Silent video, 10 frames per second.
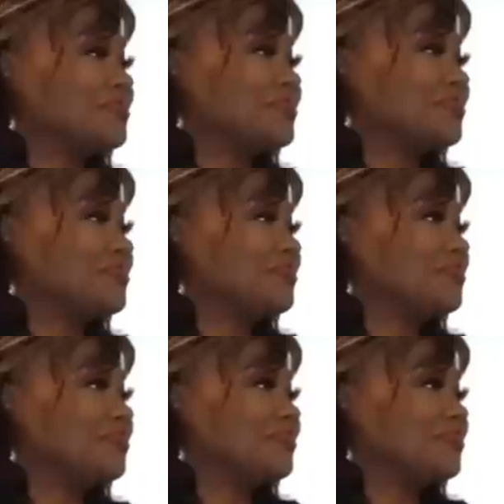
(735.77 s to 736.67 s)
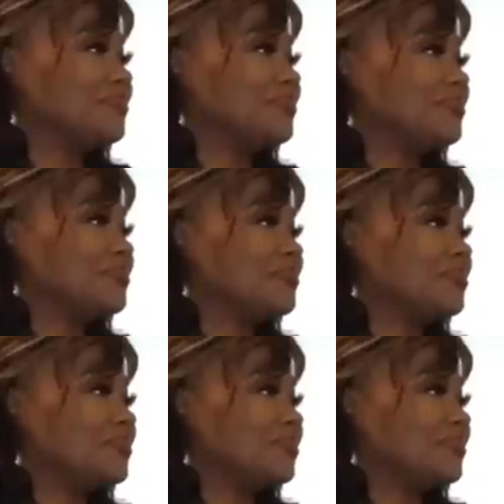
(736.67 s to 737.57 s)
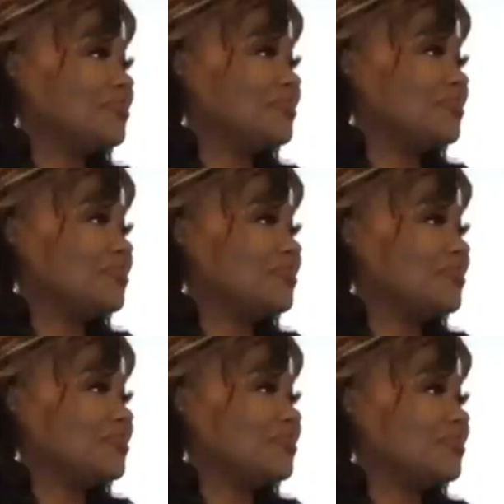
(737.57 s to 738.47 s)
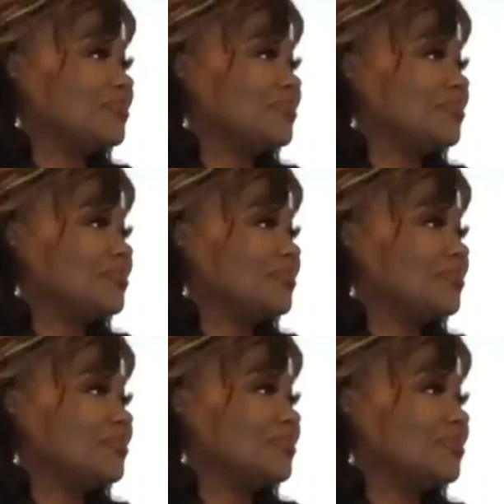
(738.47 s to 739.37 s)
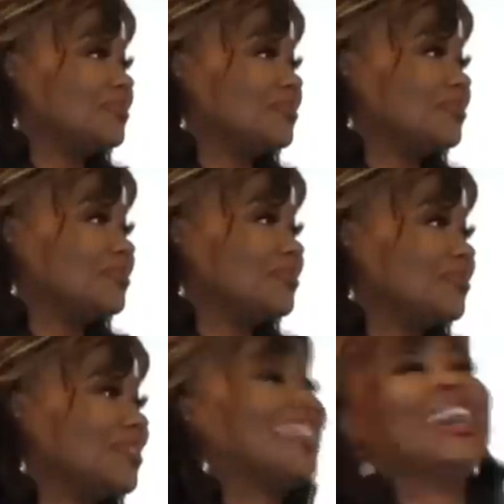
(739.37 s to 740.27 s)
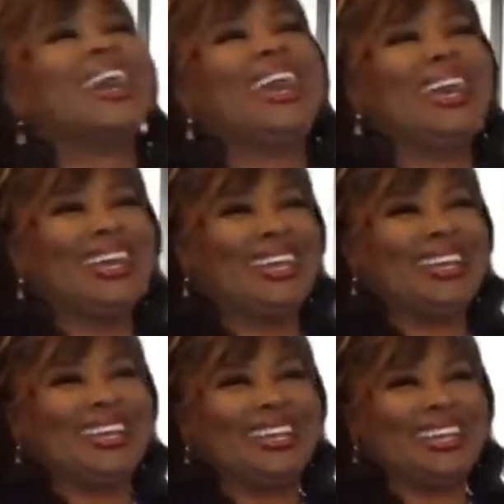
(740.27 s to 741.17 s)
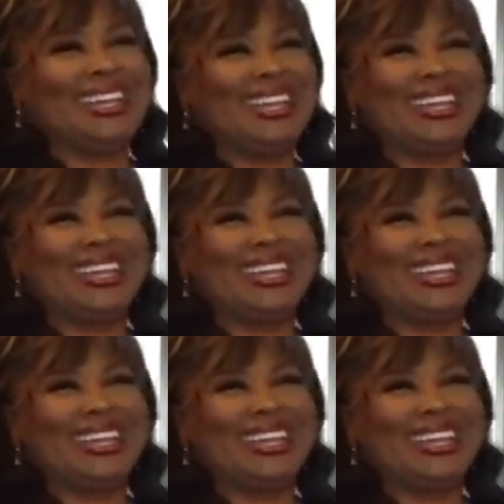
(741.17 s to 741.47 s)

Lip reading: The person shown says nothing.